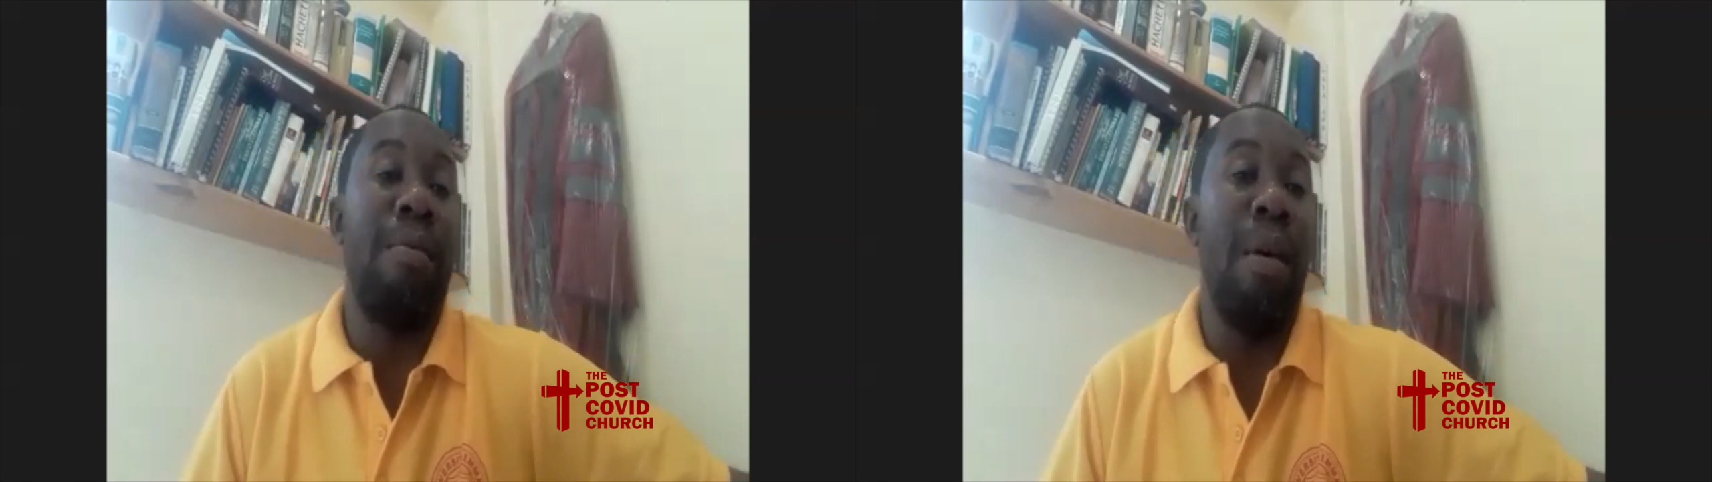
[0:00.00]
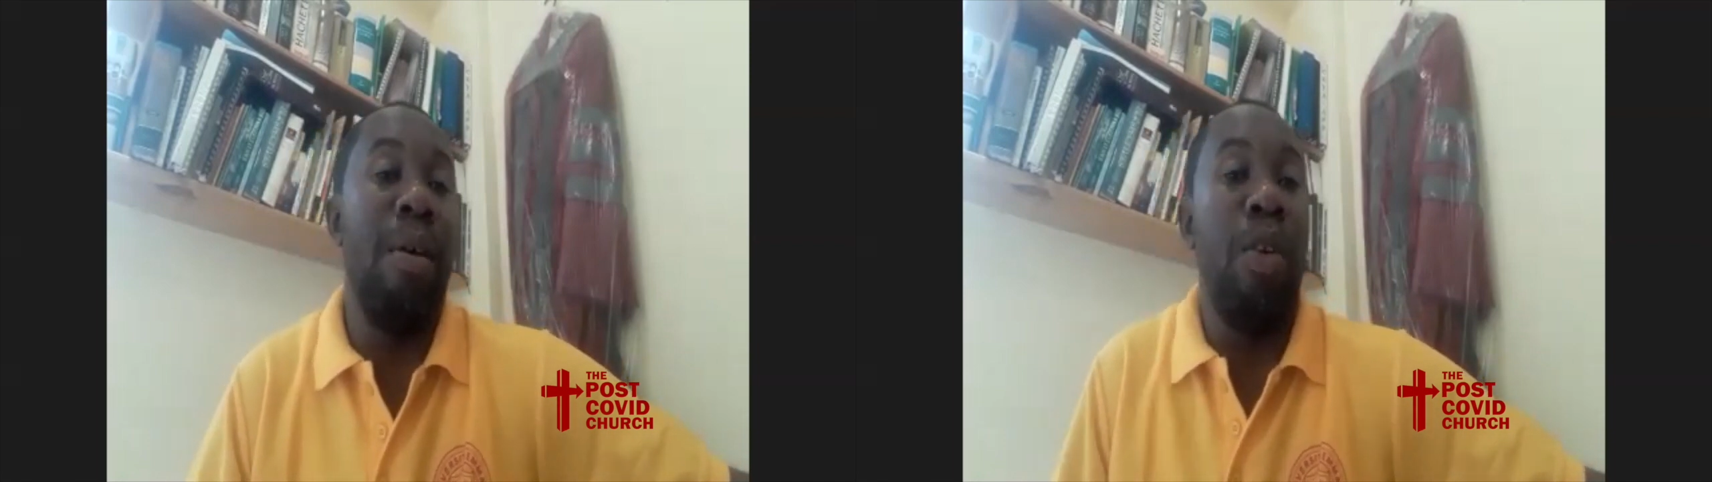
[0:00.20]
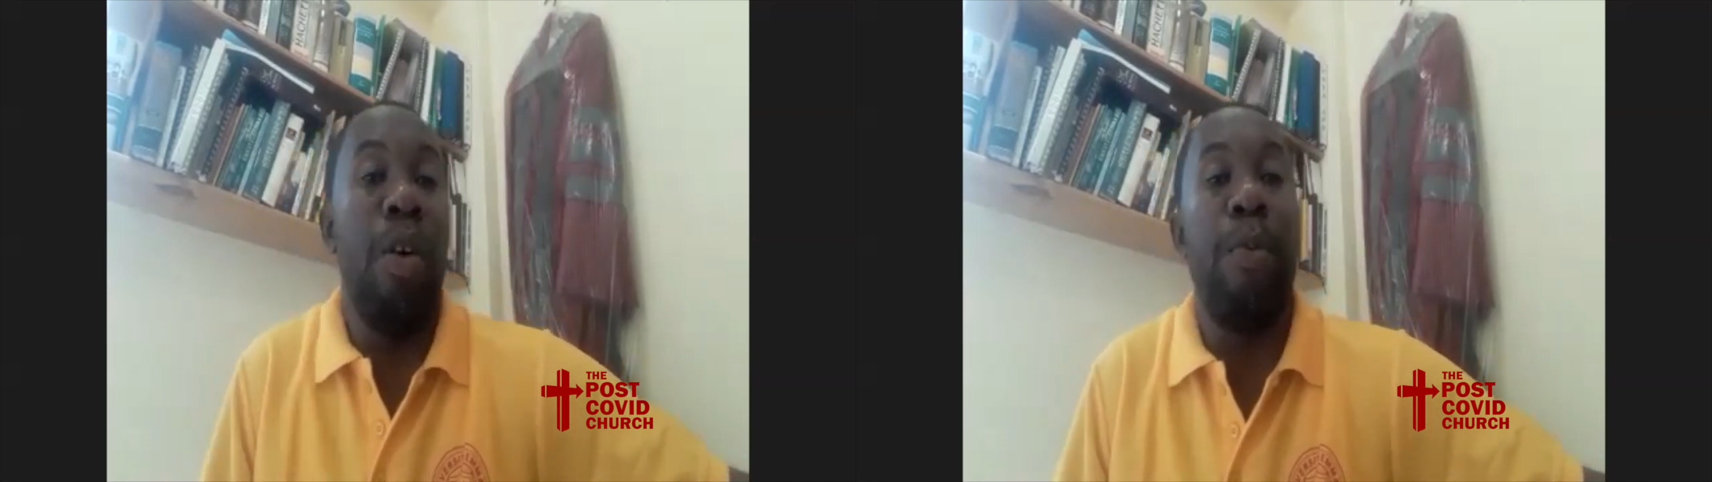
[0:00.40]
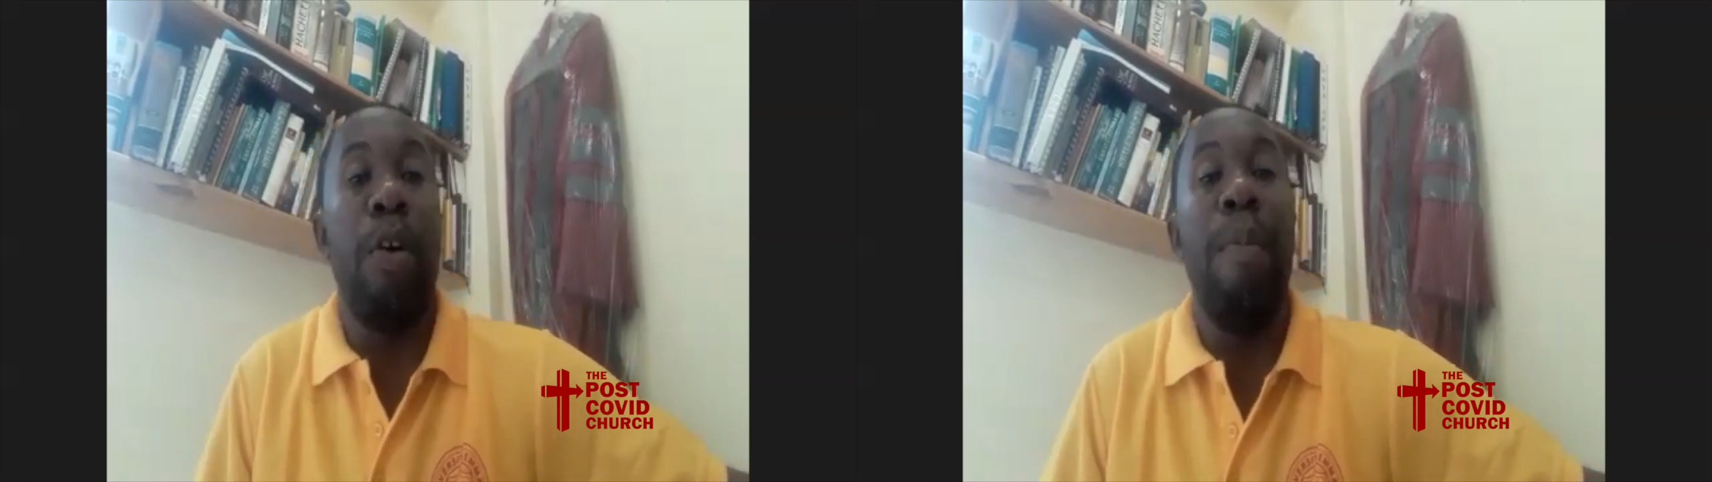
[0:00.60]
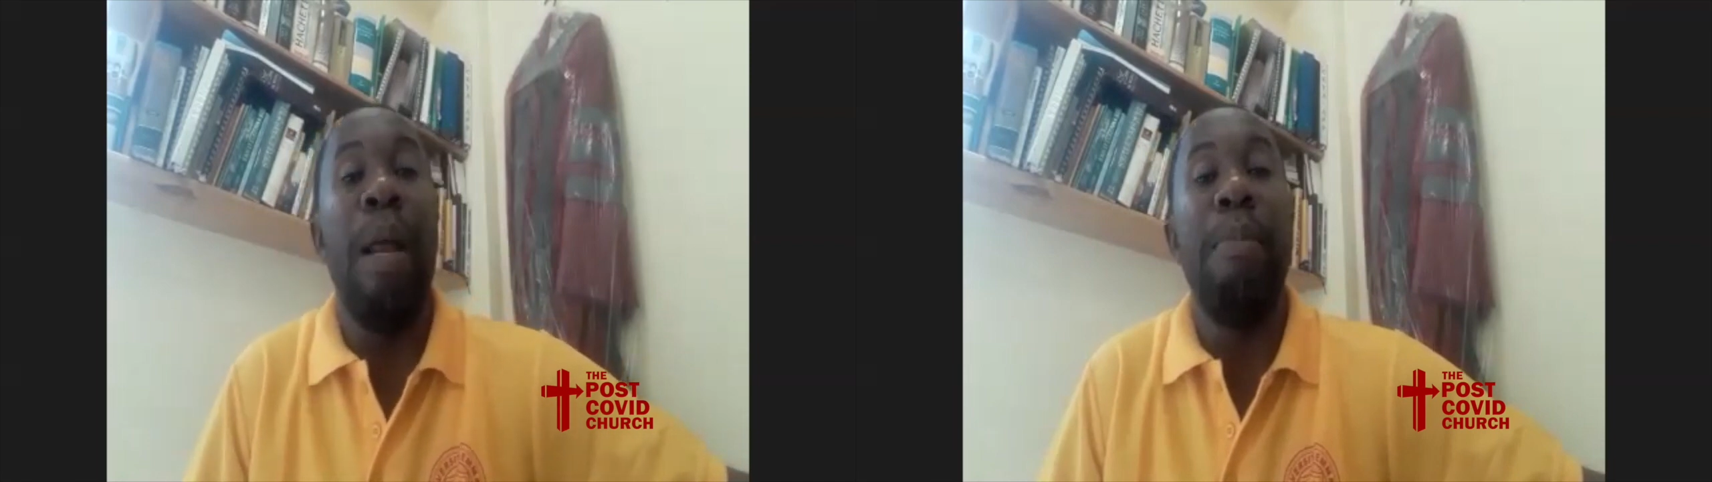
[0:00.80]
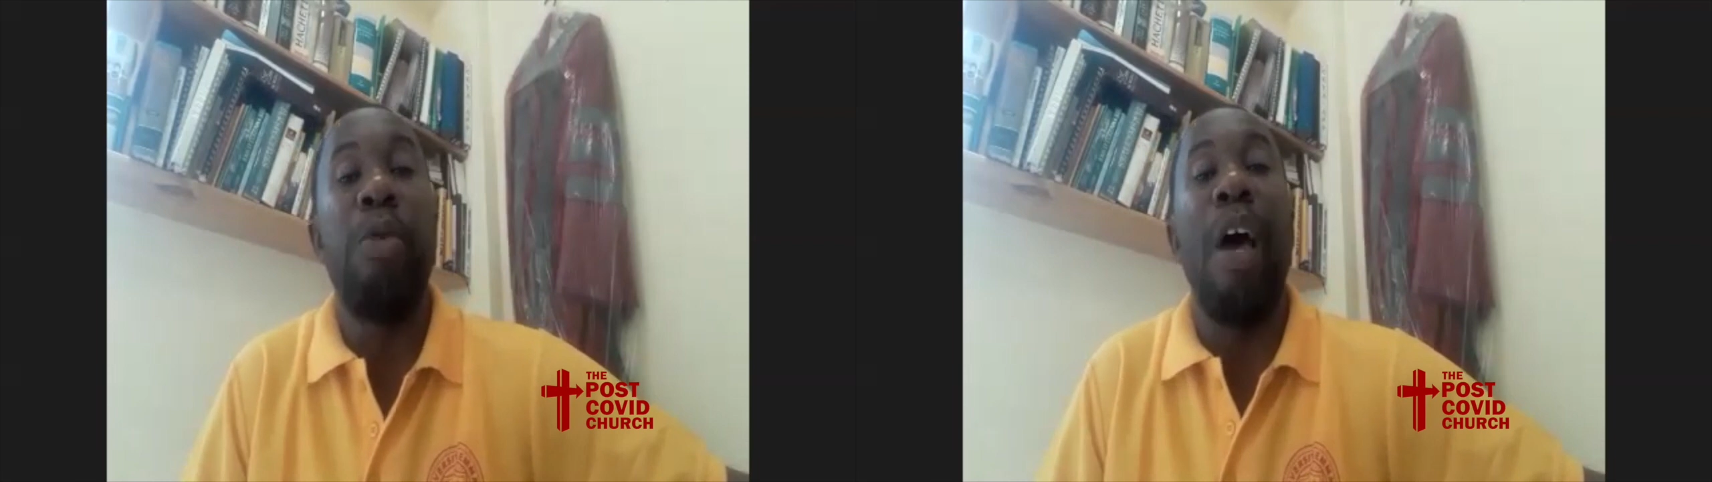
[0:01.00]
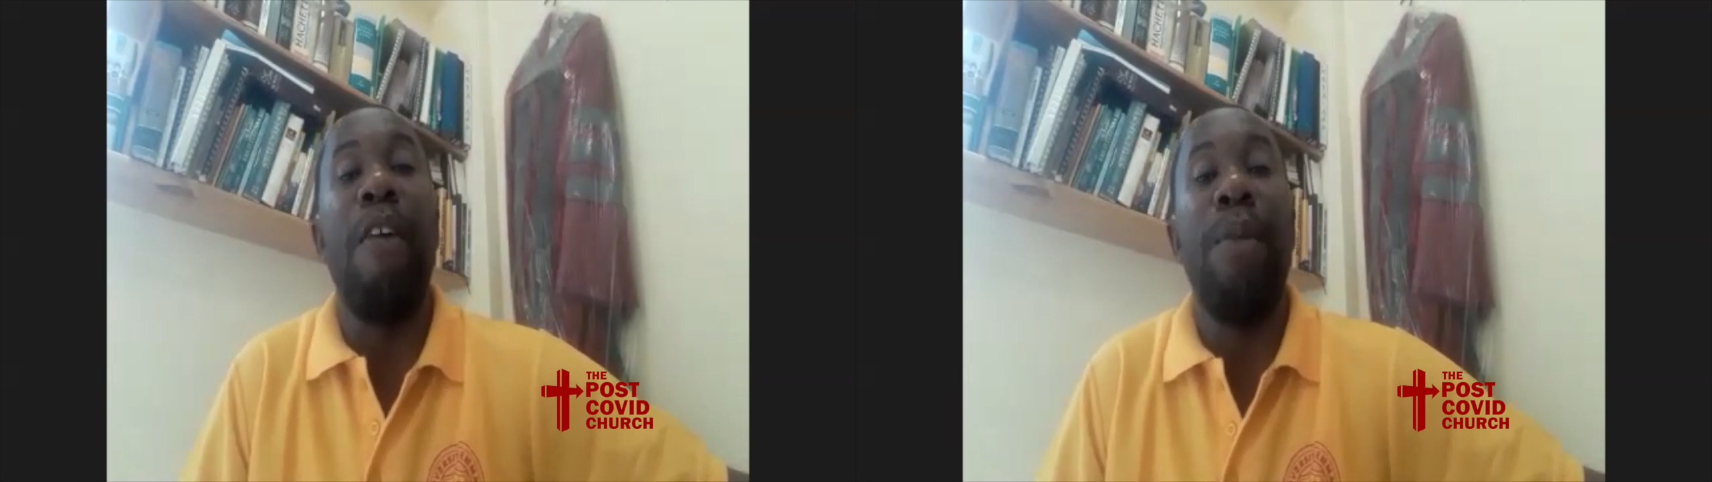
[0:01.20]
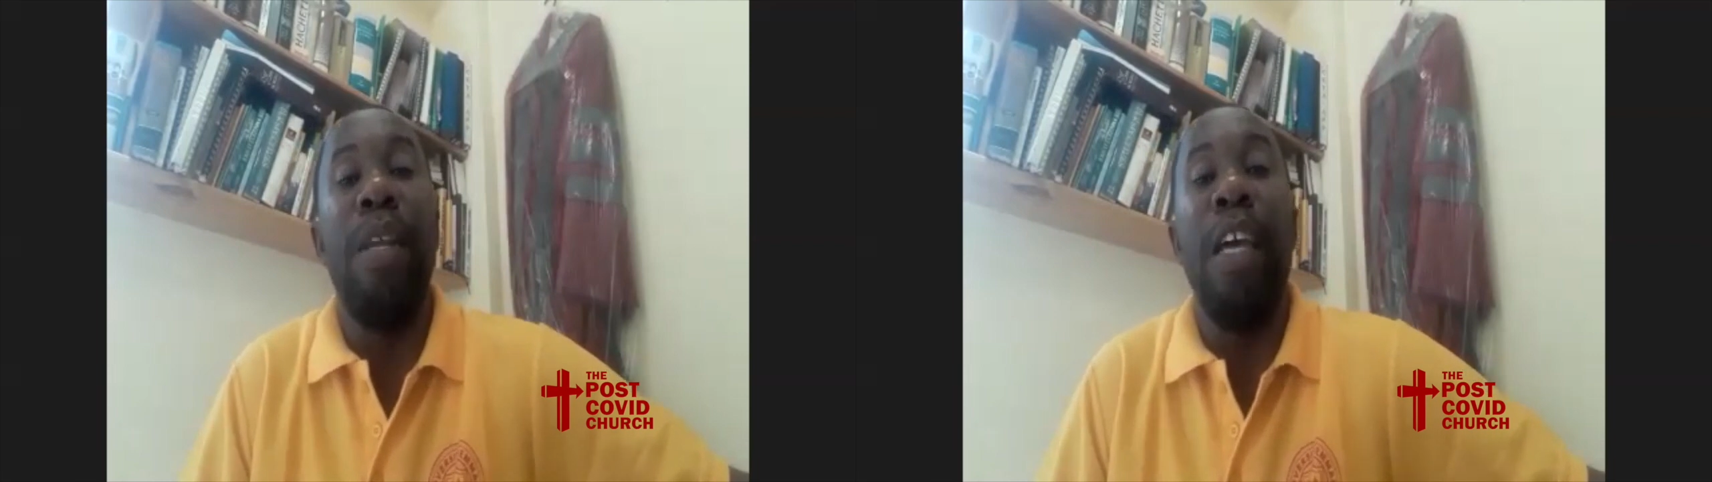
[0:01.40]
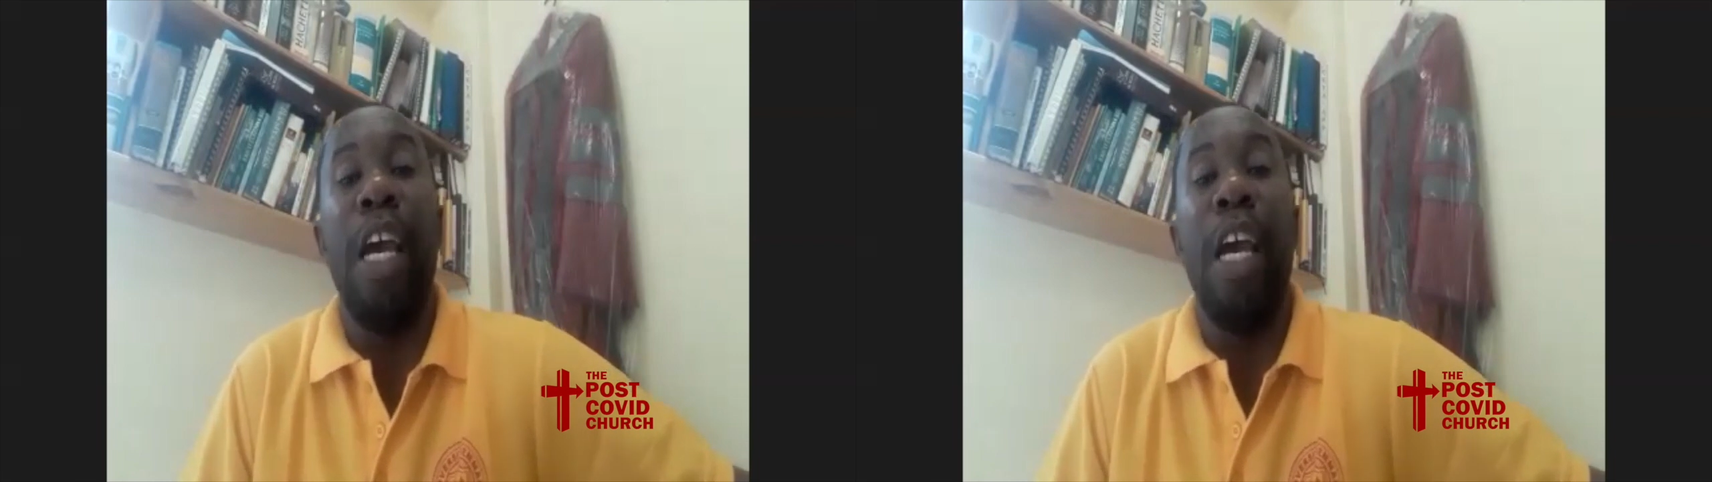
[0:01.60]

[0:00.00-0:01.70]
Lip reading: problems, we have many